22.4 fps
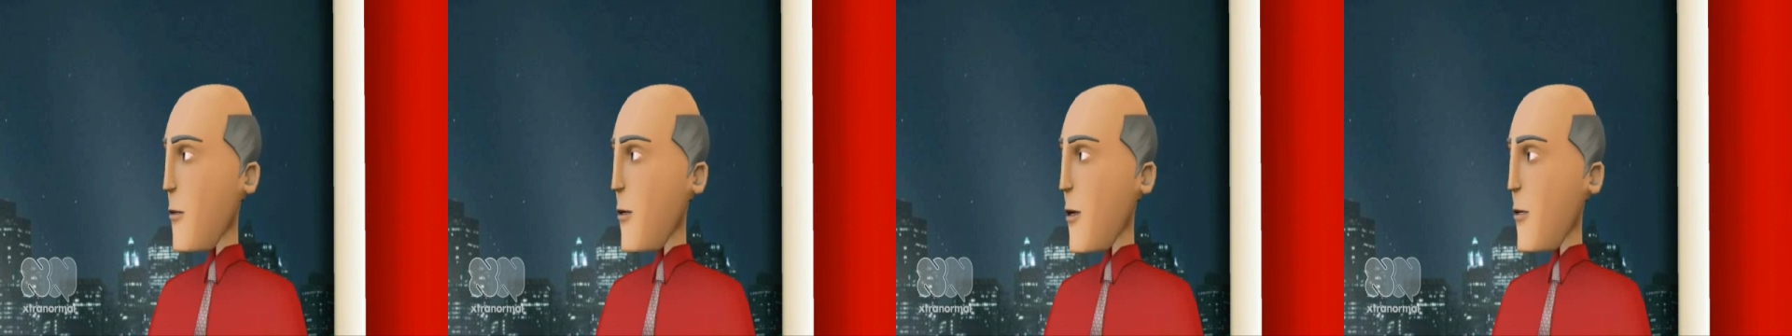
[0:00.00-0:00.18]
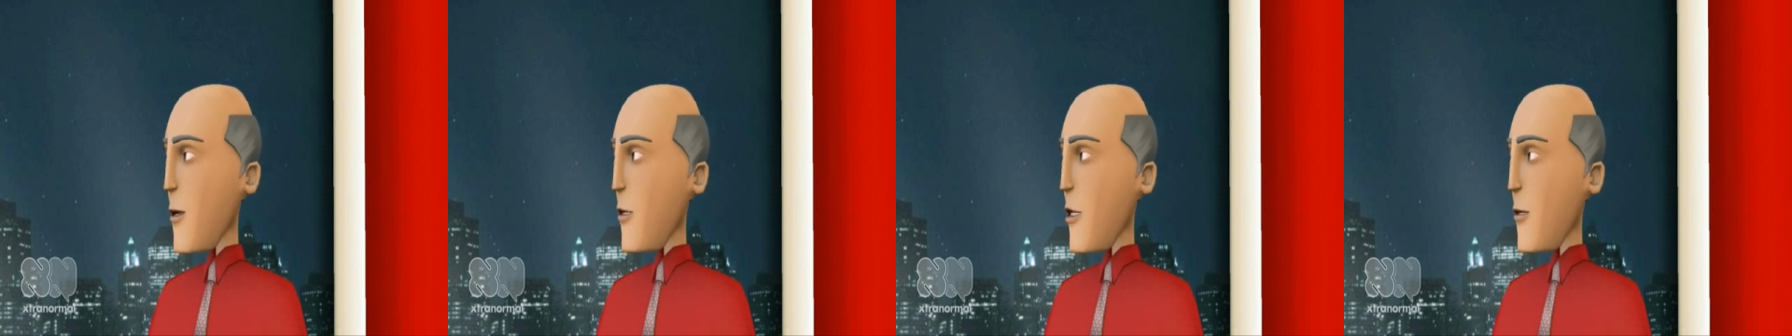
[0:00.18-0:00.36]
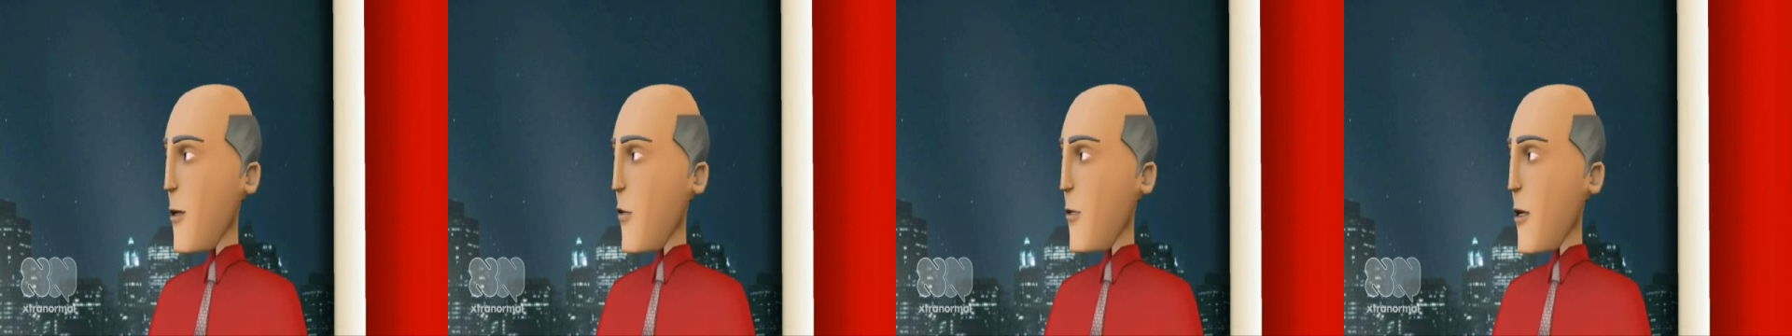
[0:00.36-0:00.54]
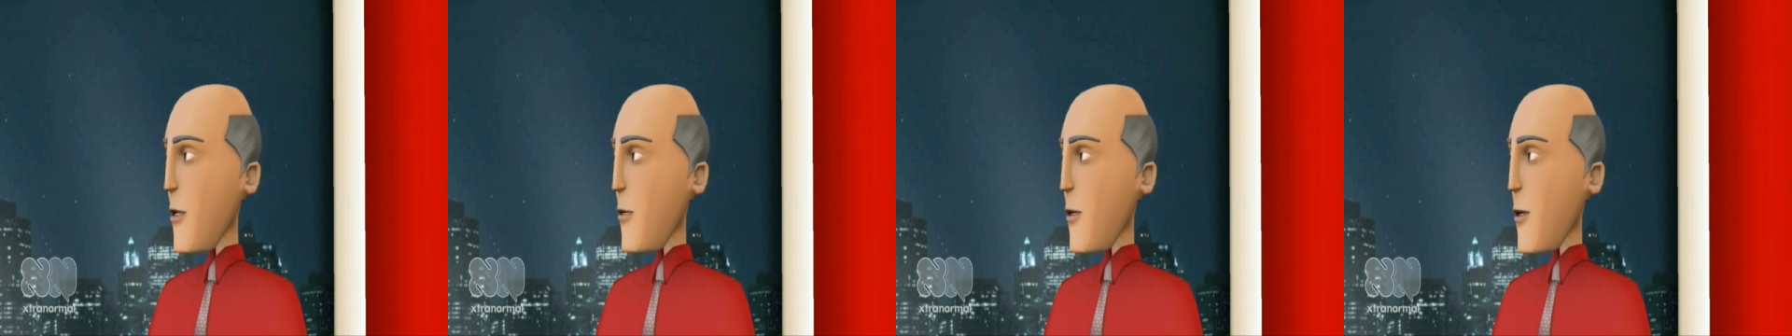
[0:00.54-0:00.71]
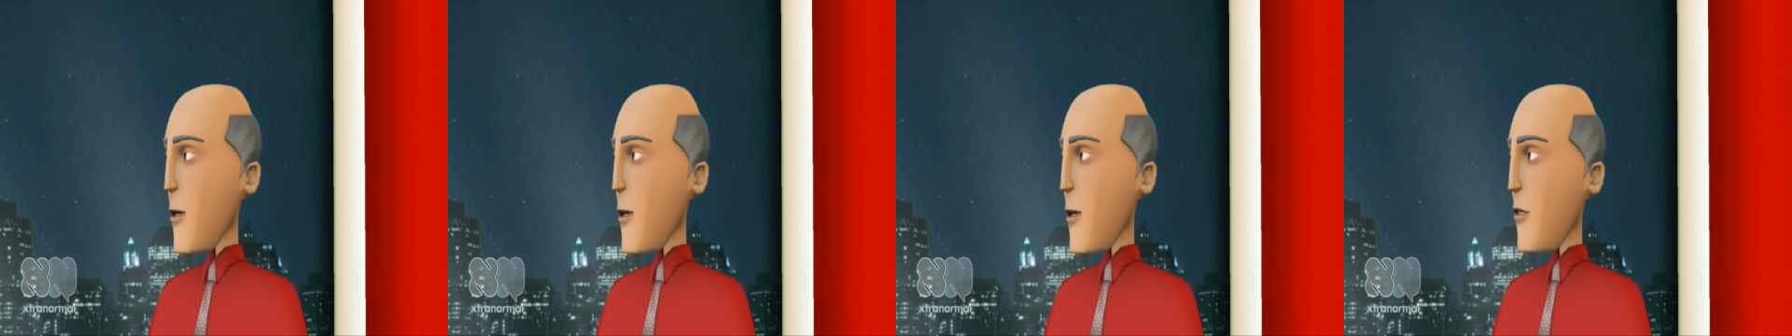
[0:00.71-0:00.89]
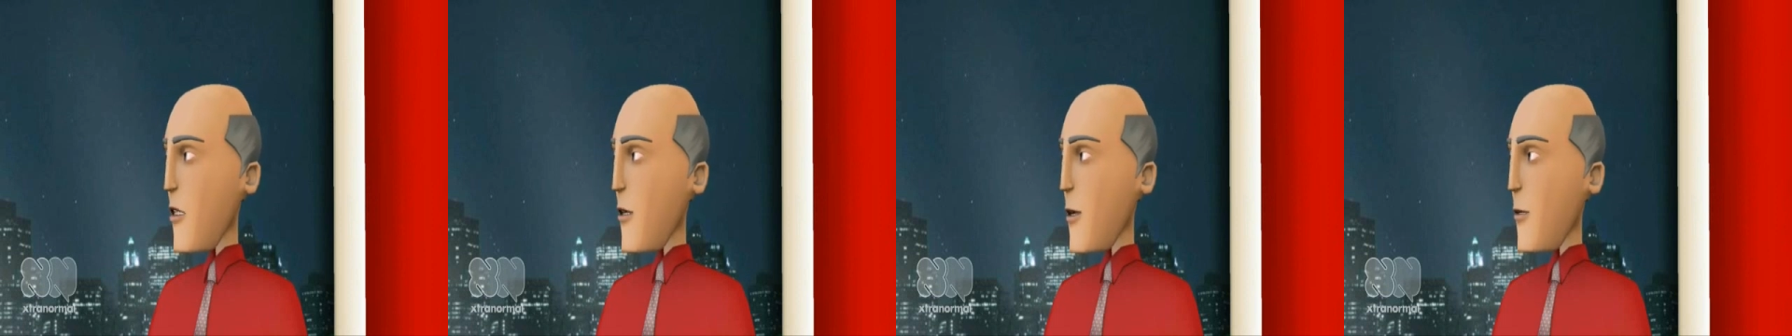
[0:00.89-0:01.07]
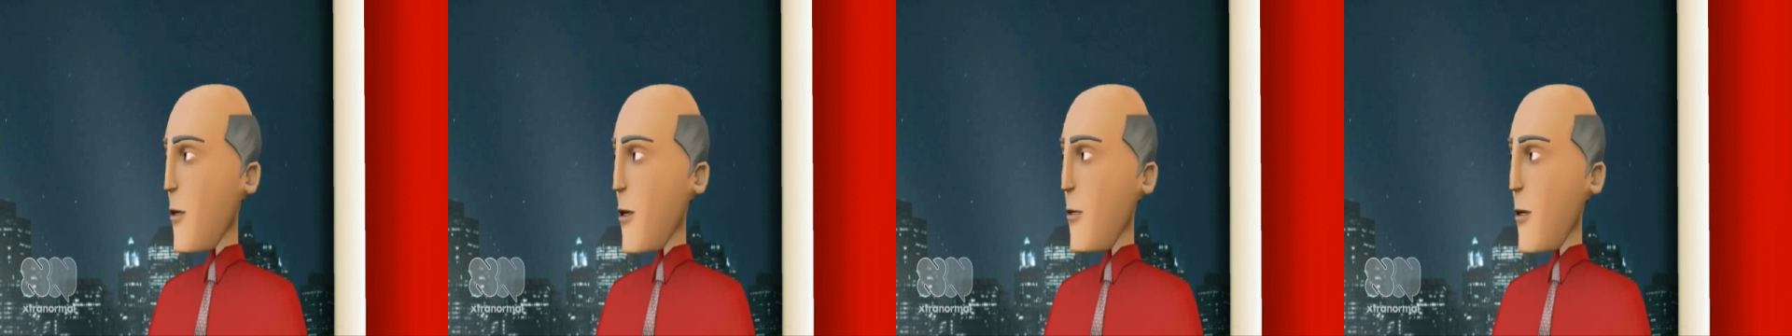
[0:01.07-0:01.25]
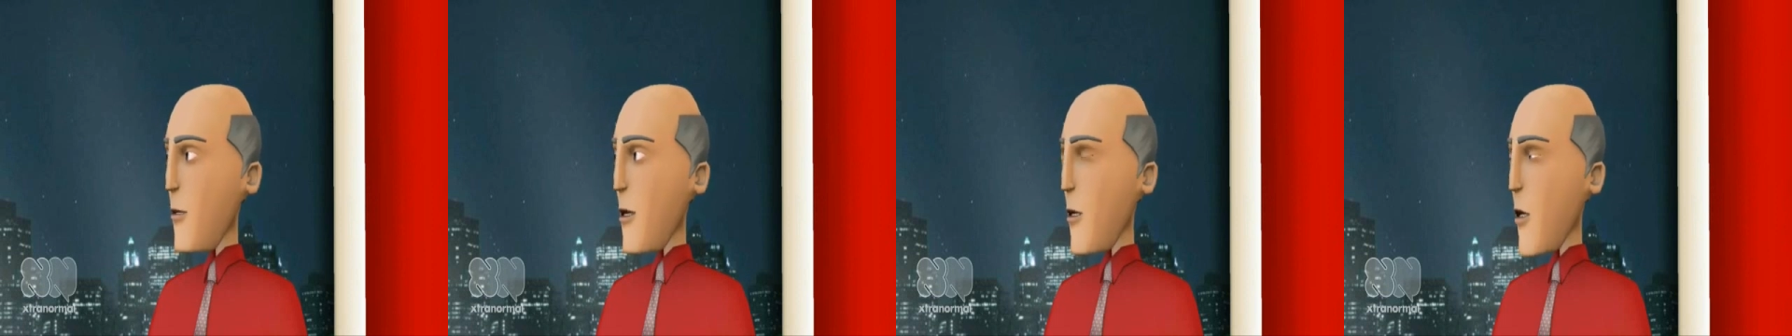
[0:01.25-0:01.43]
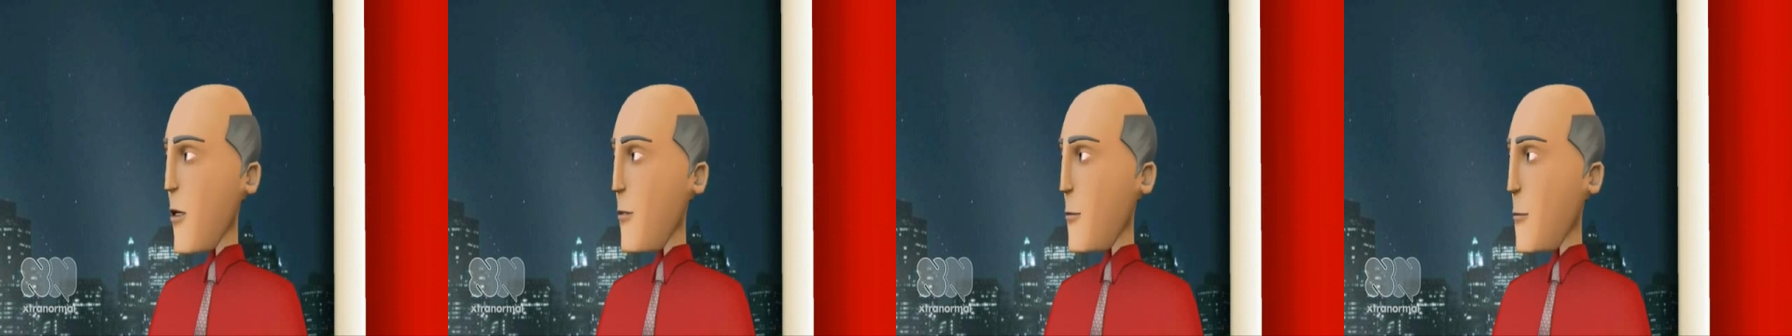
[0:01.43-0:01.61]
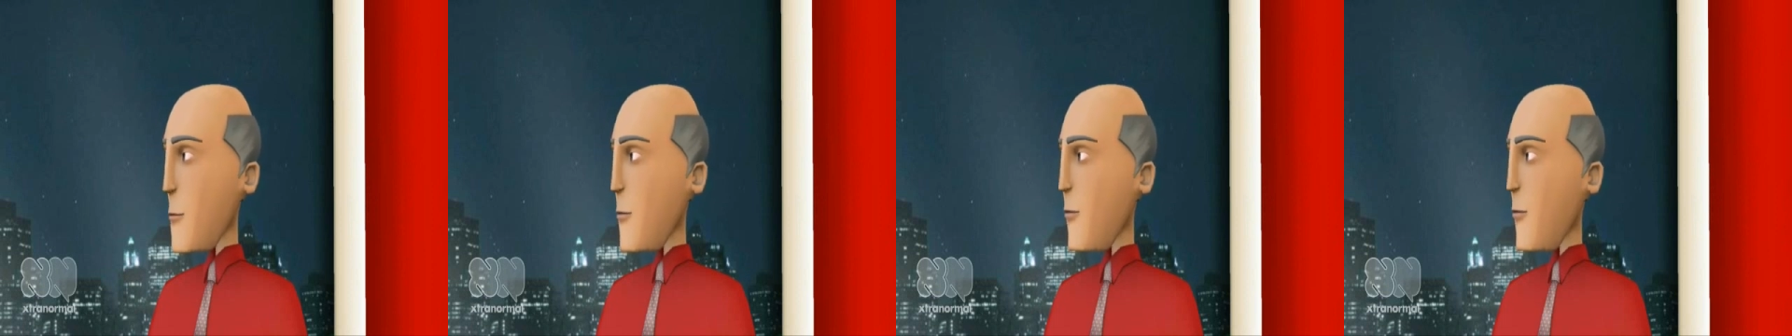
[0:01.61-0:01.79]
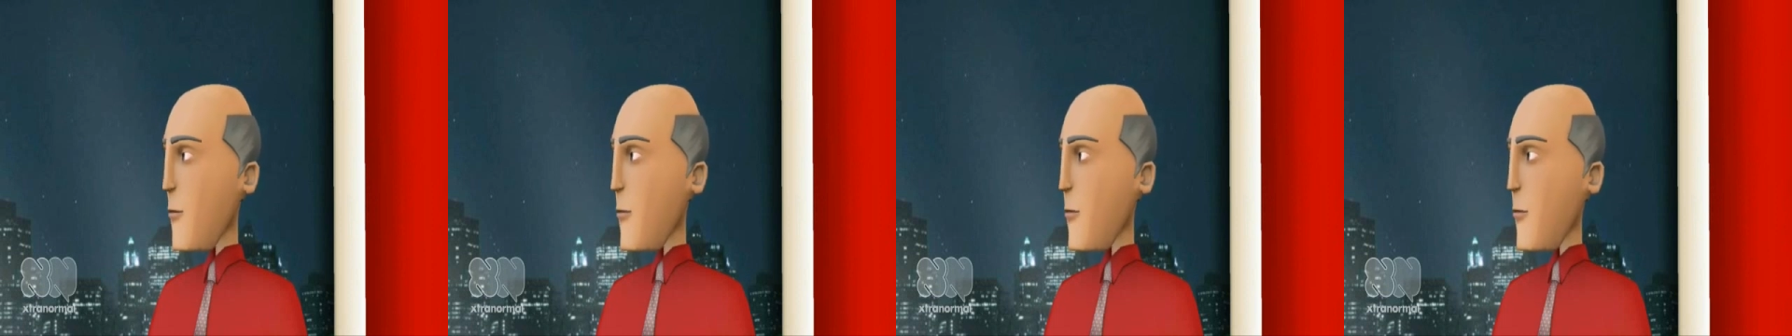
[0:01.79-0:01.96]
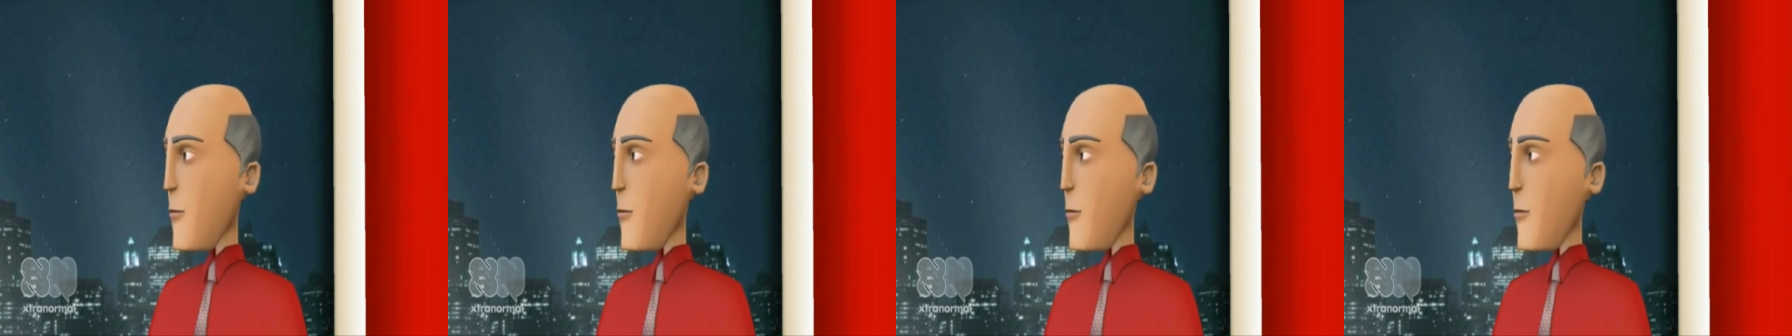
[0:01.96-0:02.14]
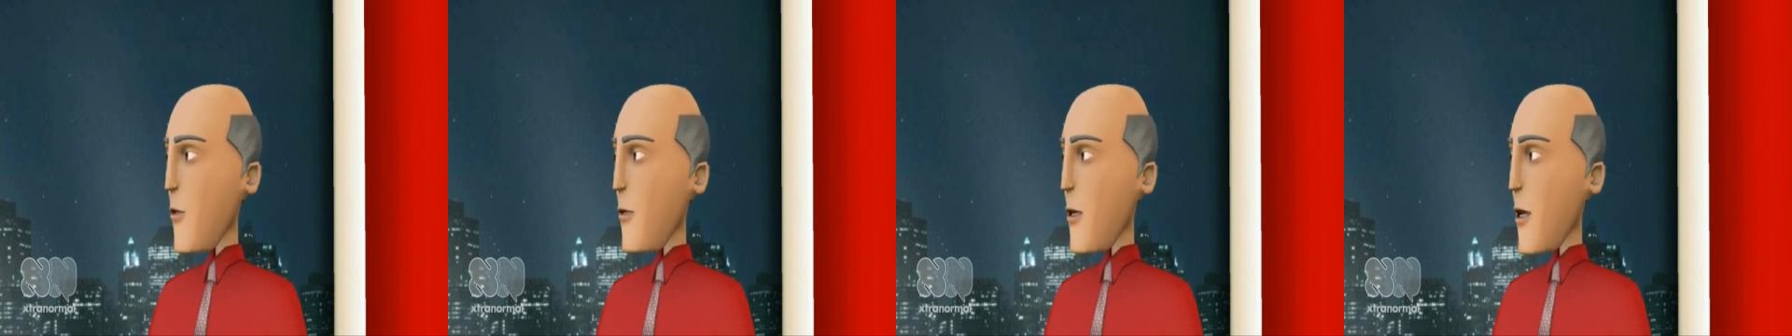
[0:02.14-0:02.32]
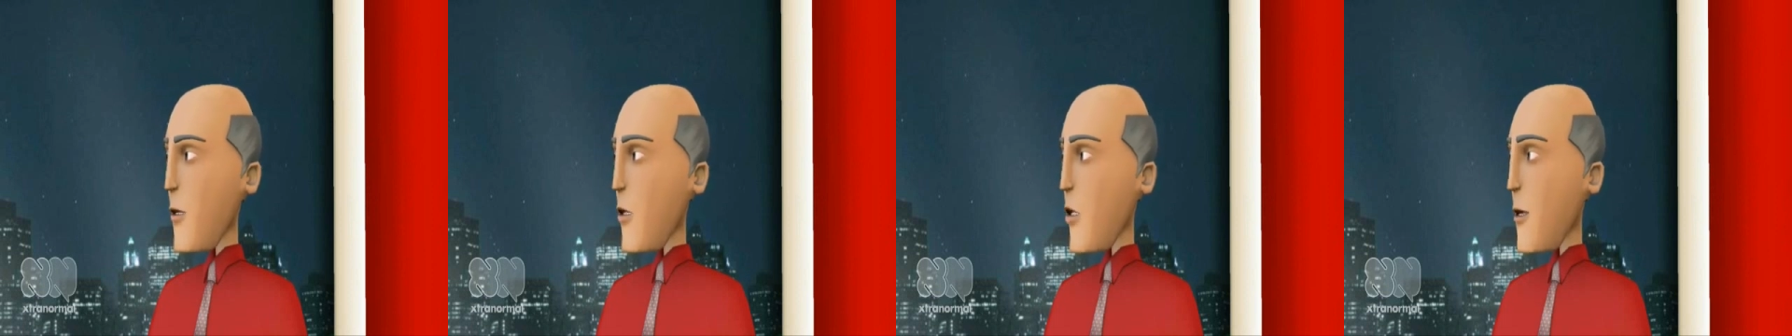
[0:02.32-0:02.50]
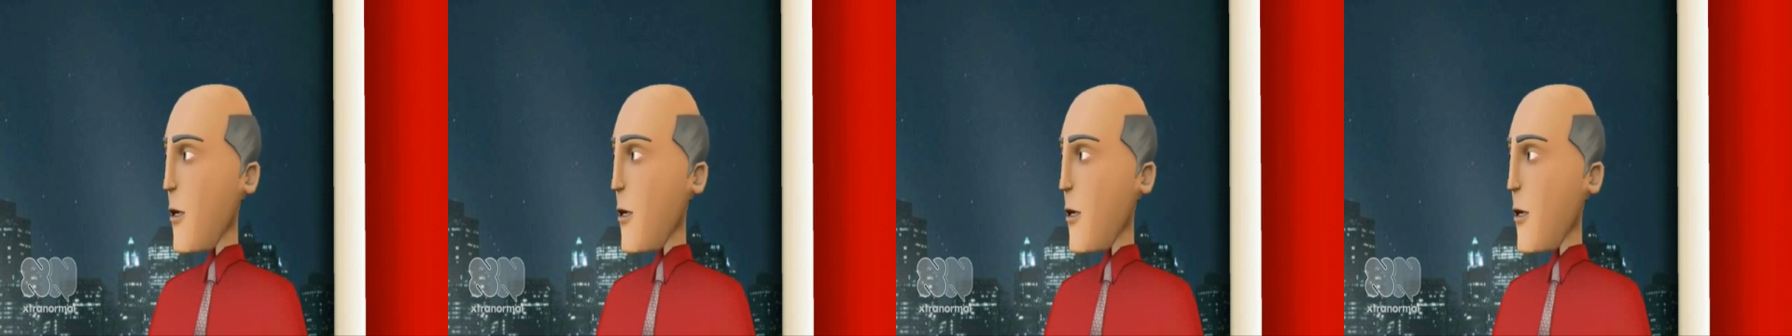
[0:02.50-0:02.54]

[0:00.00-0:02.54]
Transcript: particularly Eastern Europe. They